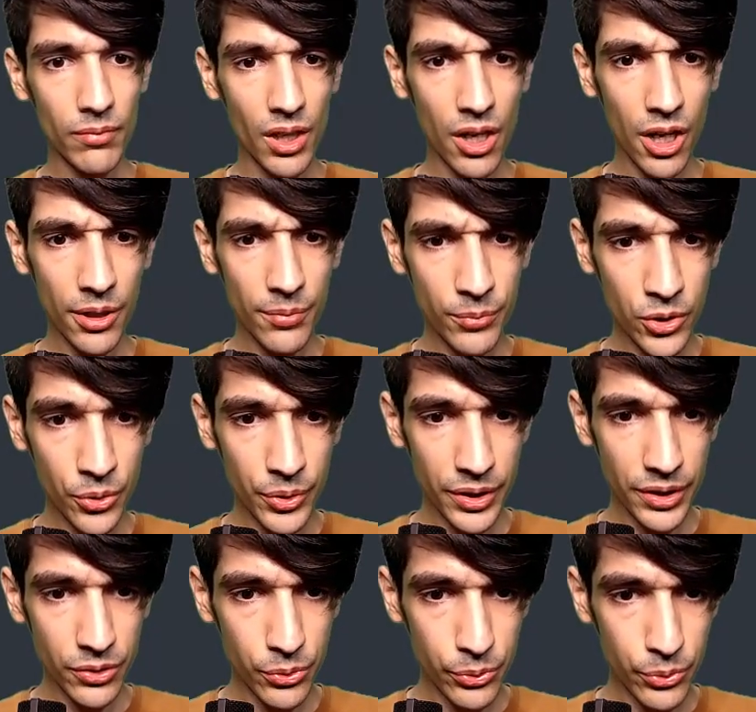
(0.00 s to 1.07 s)
I'm going
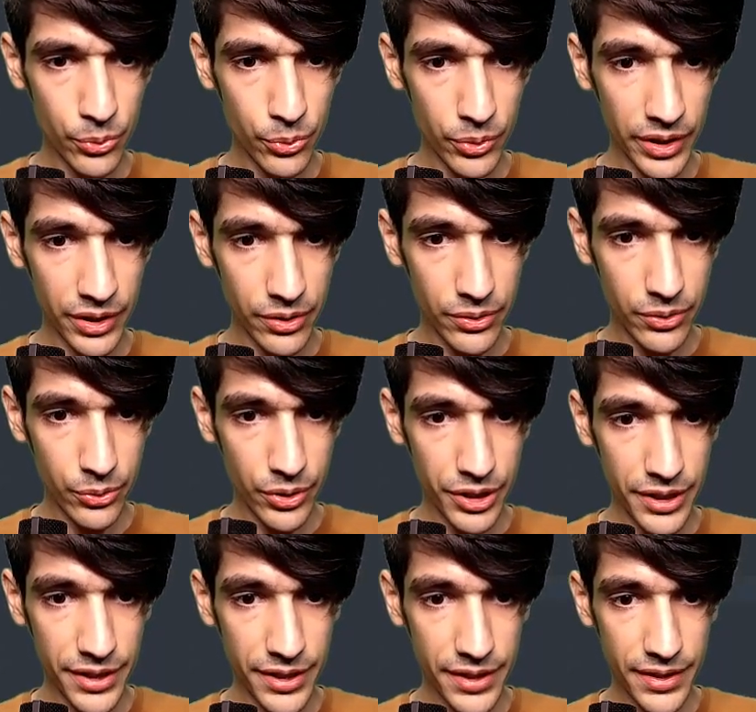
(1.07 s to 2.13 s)
to
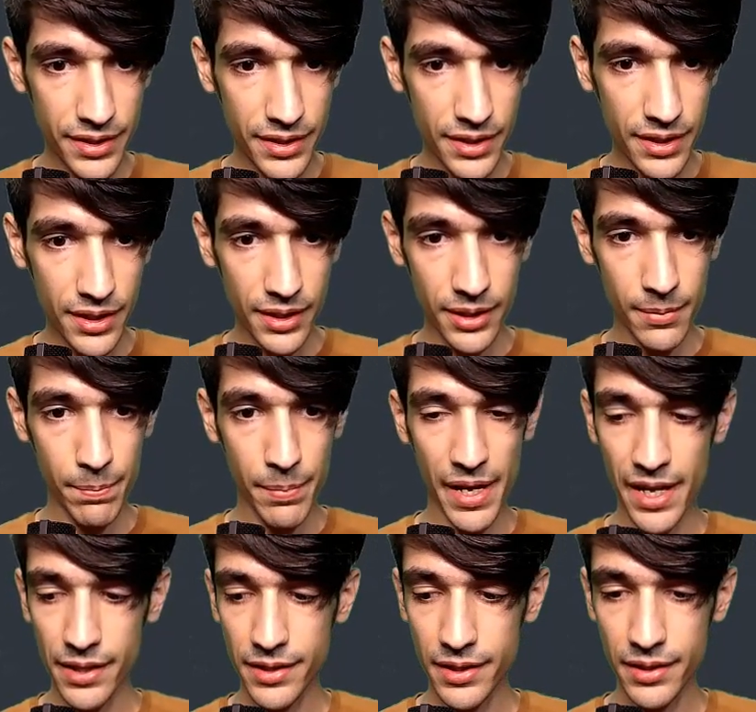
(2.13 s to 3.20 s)
increase the
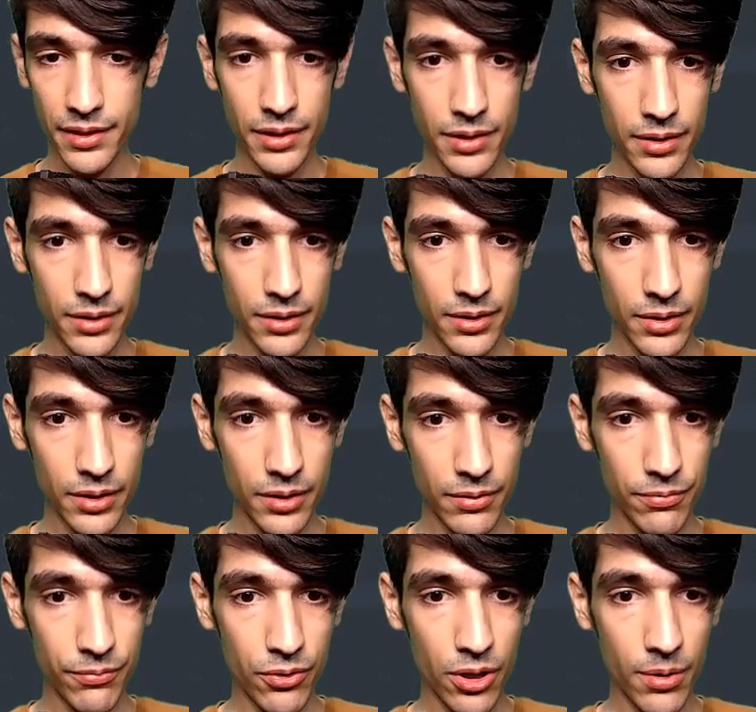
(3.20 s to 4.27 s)
padding
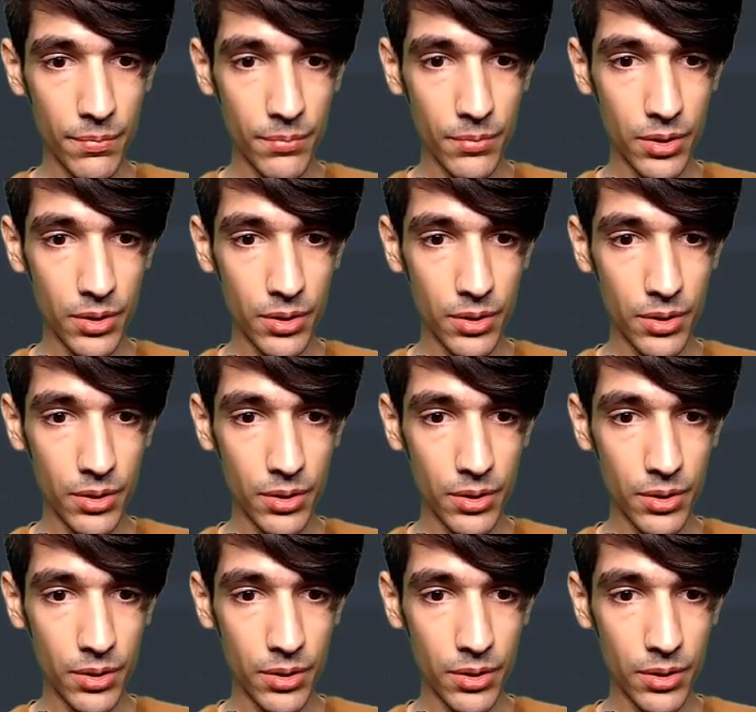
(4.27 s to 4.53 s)
from